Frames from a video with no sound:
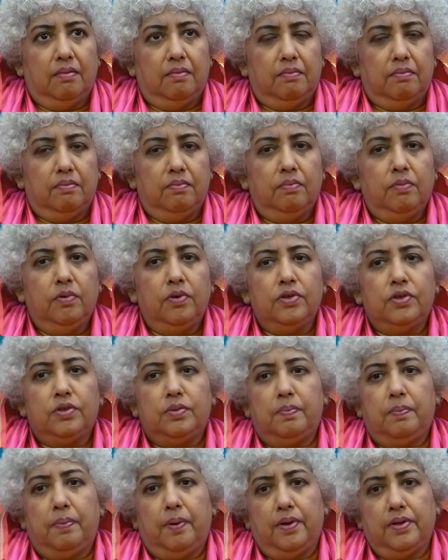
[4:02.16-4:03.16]

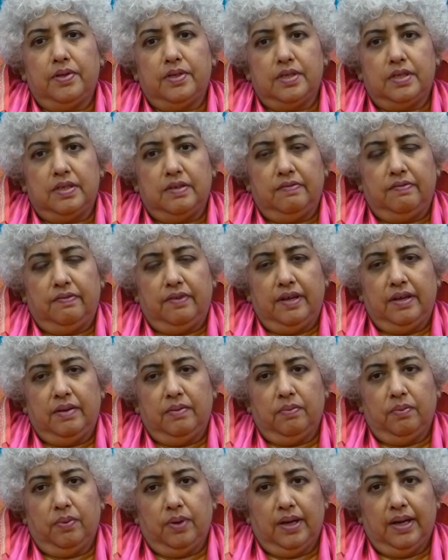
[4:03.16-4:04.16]
Most positively
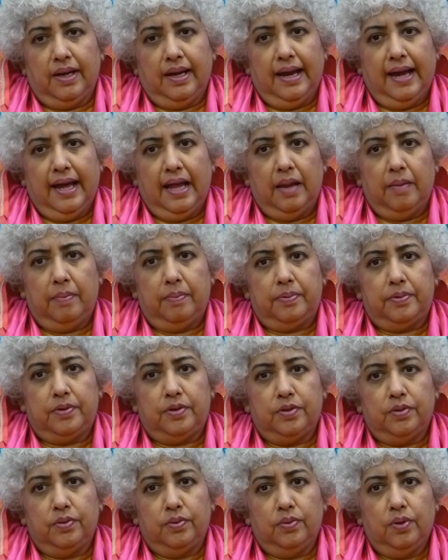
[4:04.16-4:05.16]
will help
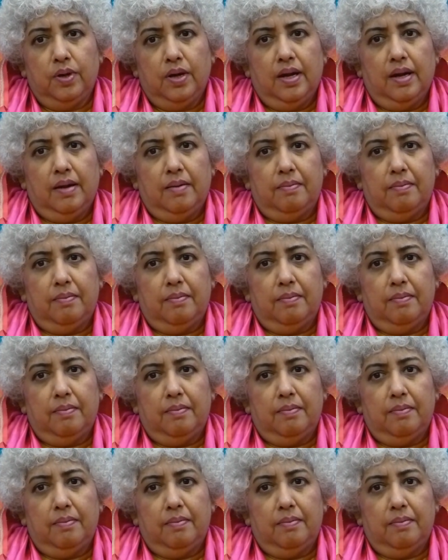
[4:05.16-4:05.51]
to